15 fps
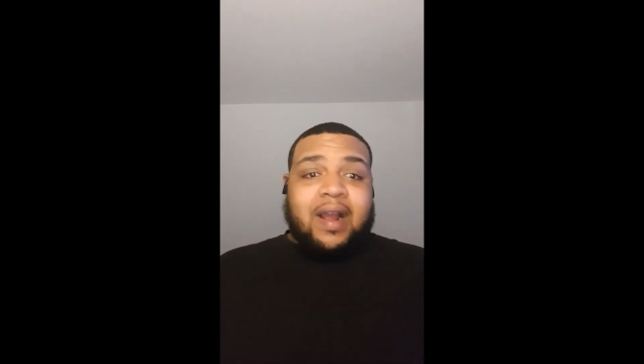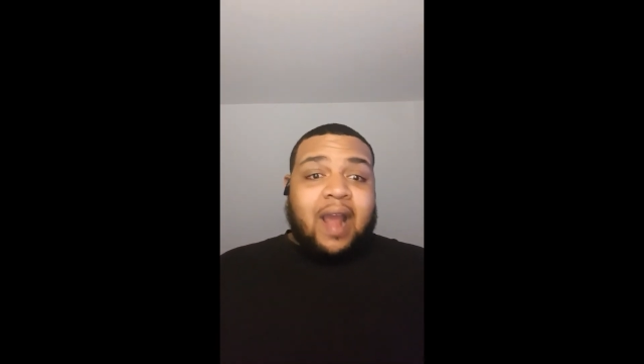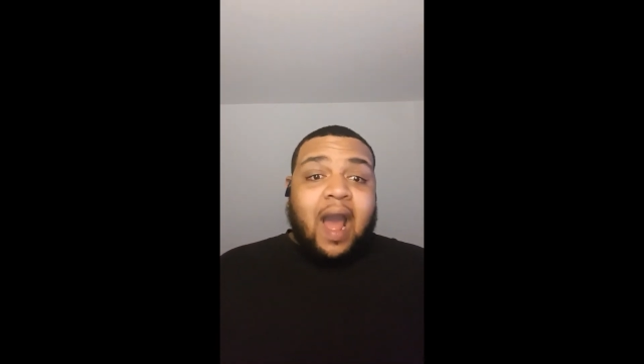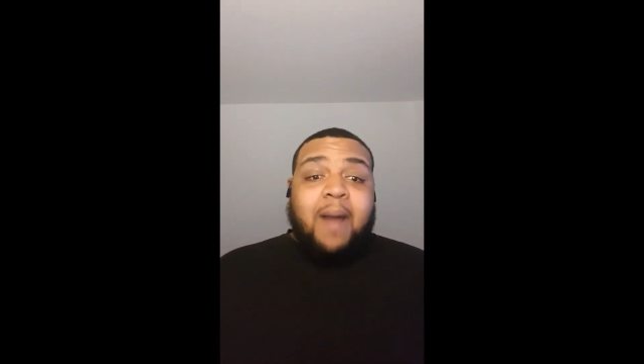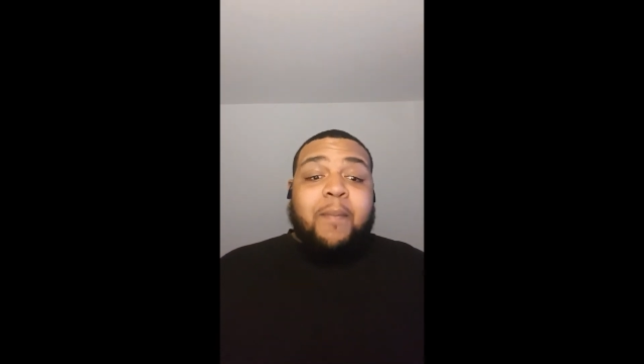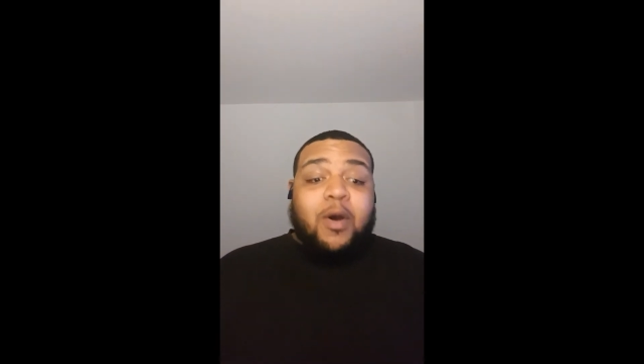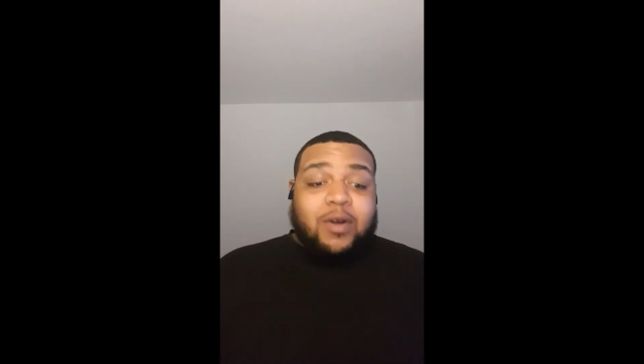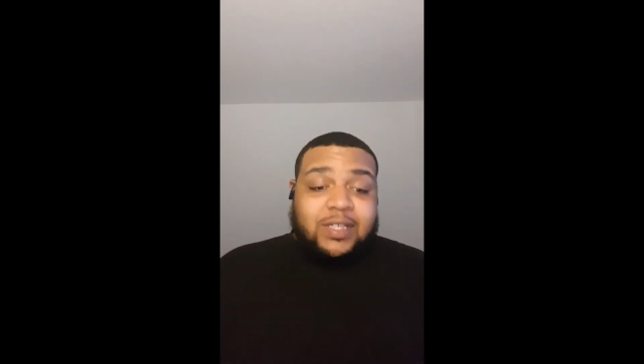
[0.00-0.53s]

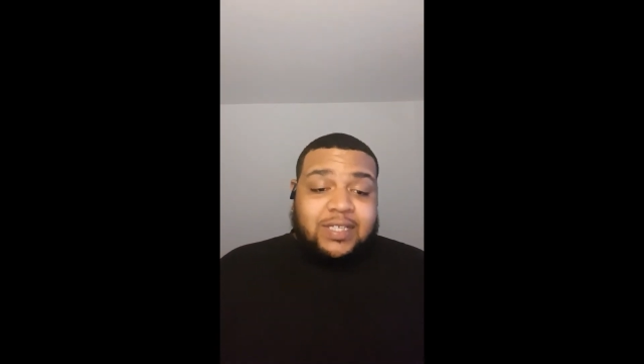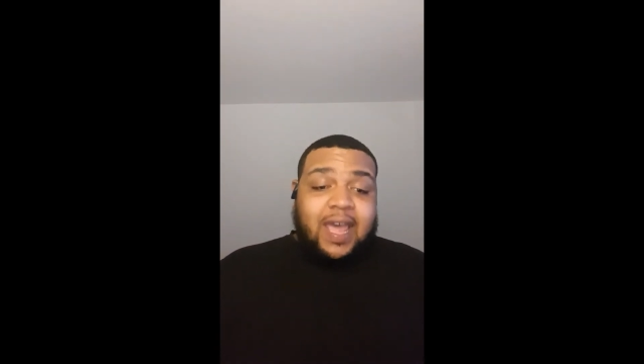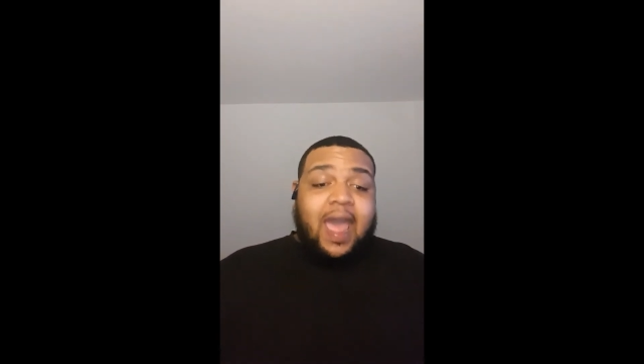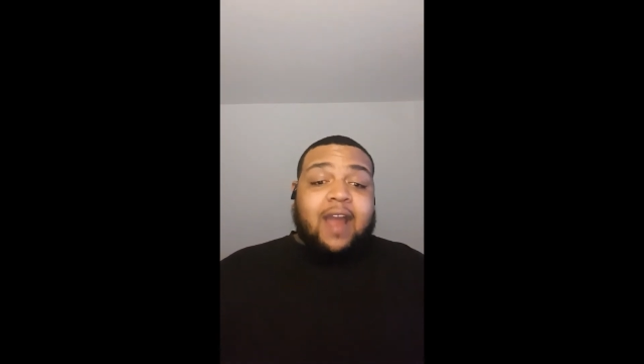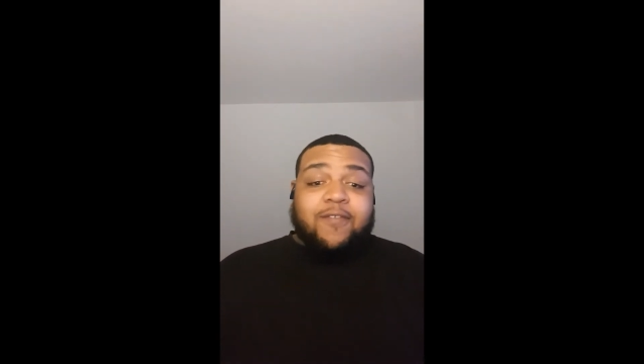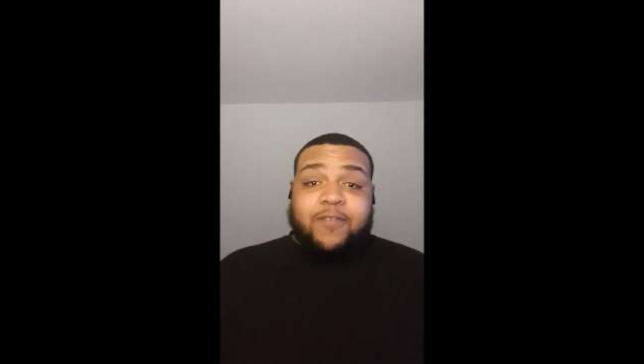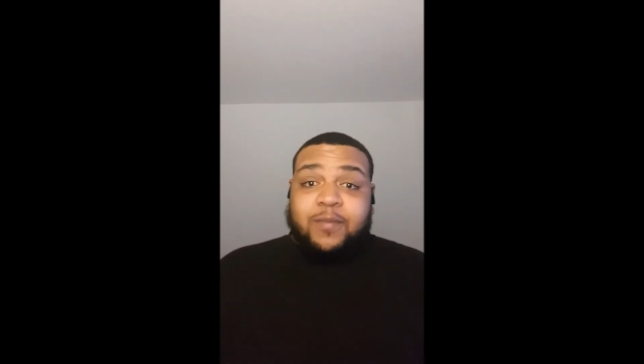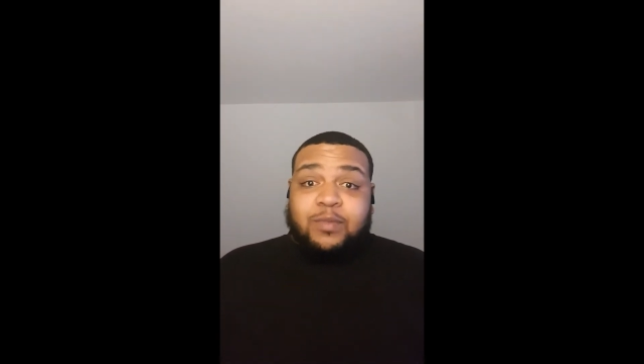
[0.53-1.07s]
combo
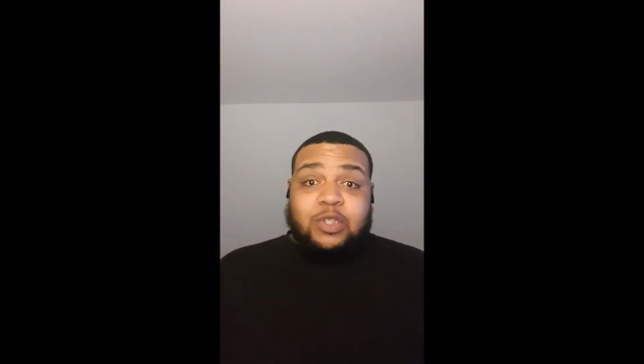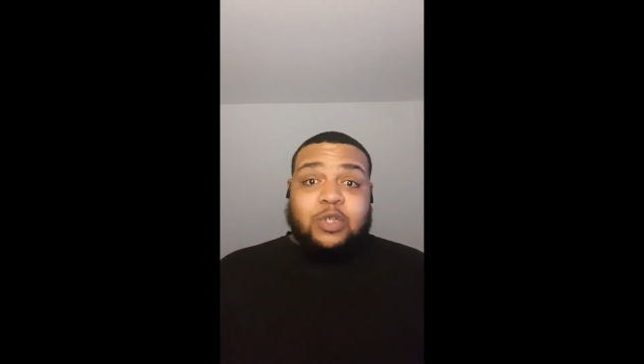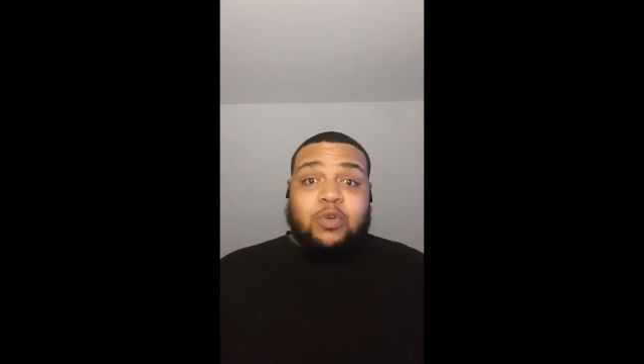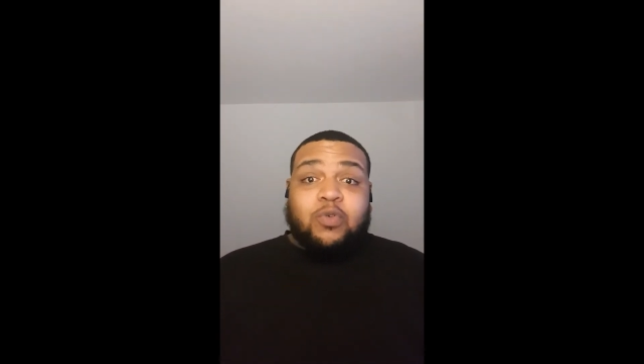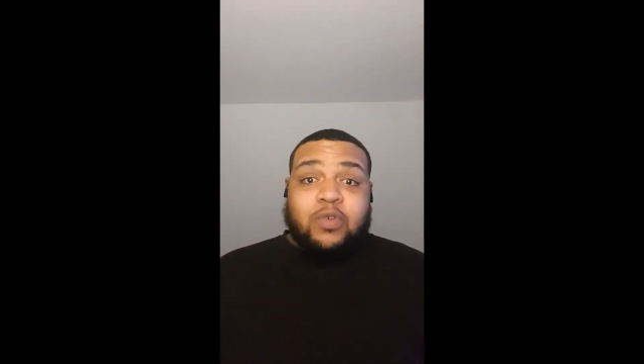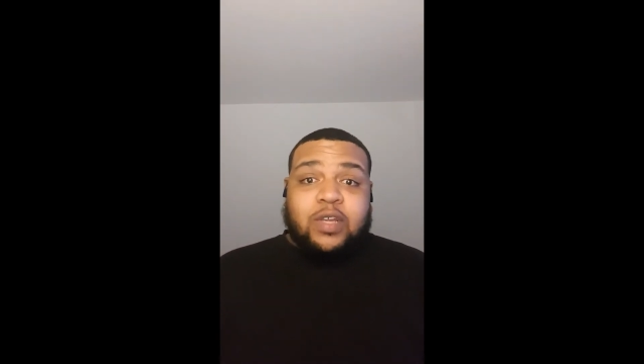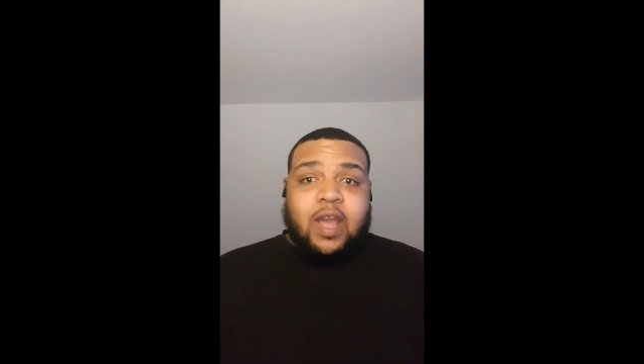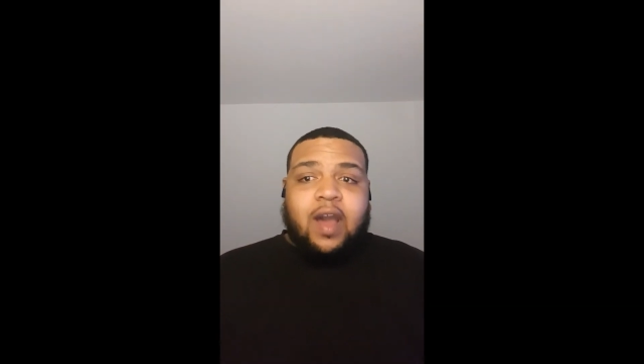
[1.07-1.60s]
attack from
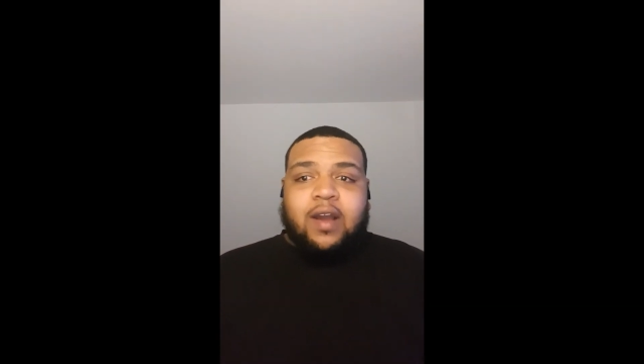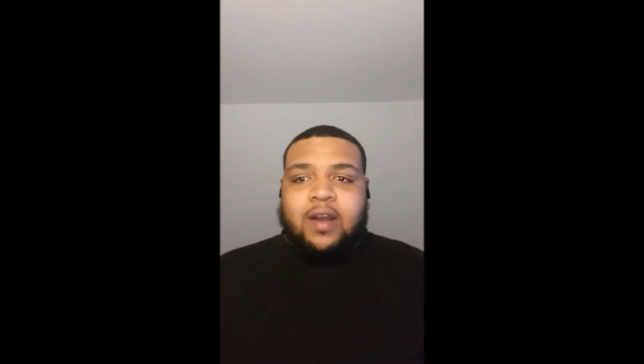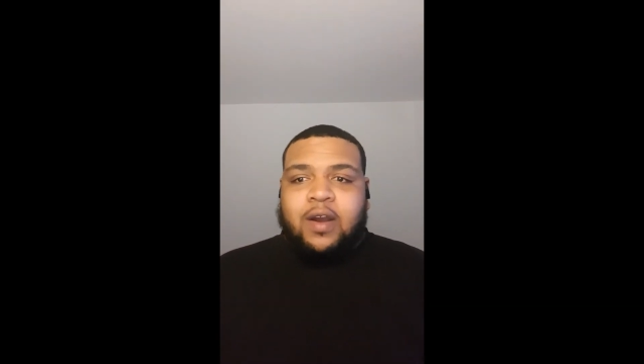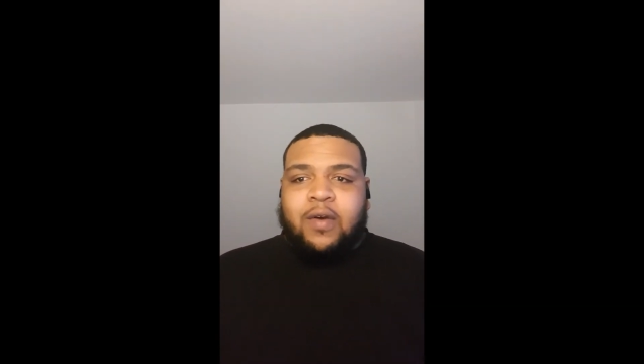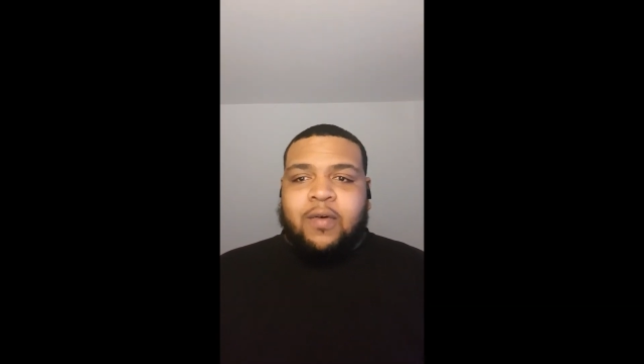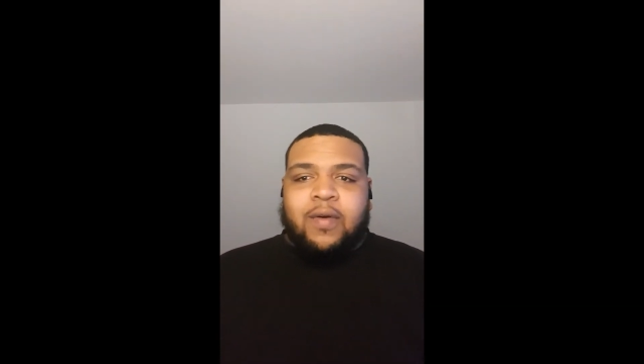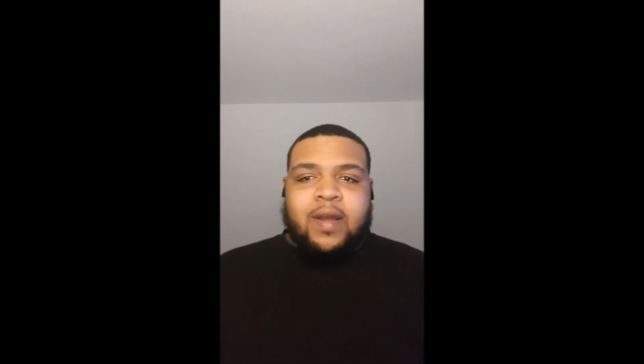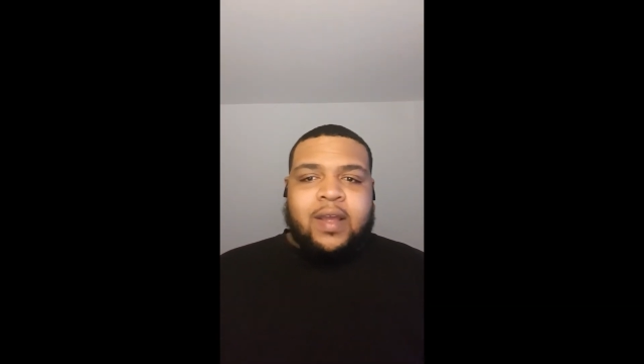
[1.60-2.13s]
two
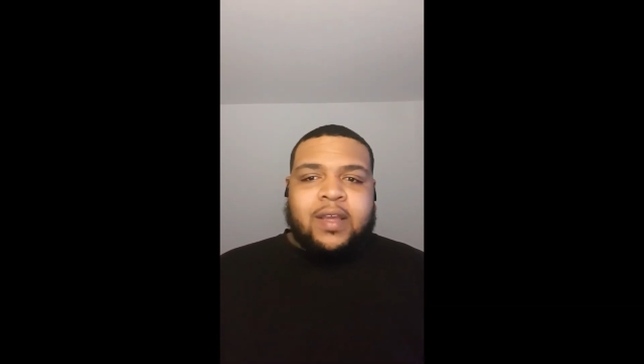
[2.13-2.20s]
Yonko.